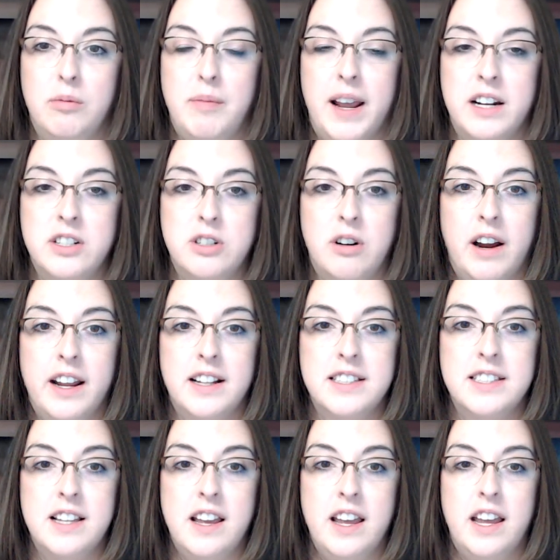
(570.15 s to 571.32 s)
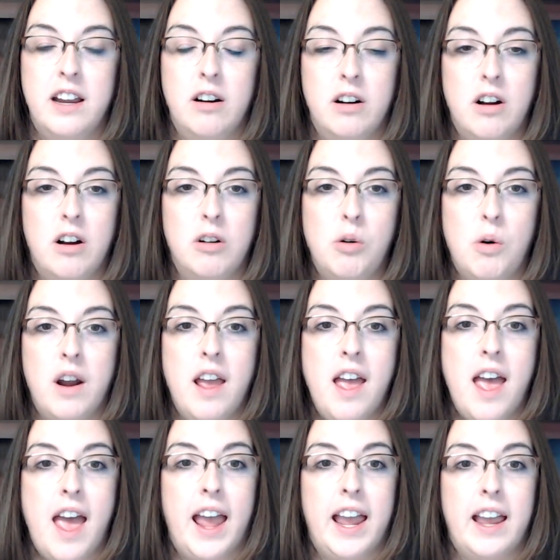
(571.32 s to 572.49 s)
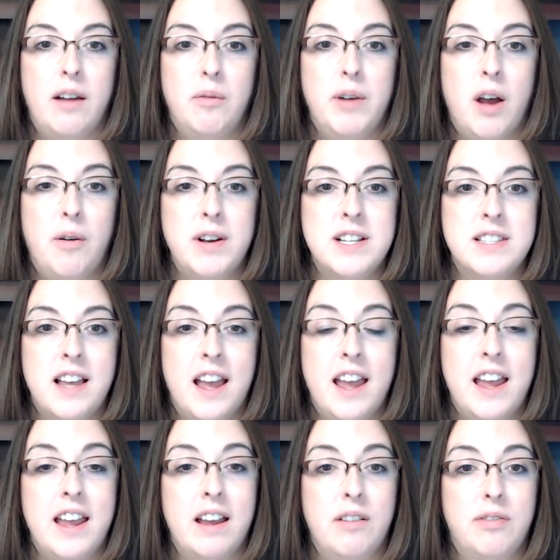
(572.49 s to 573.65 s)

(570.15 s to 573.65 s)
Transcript: manage grants here at Concord. And we always say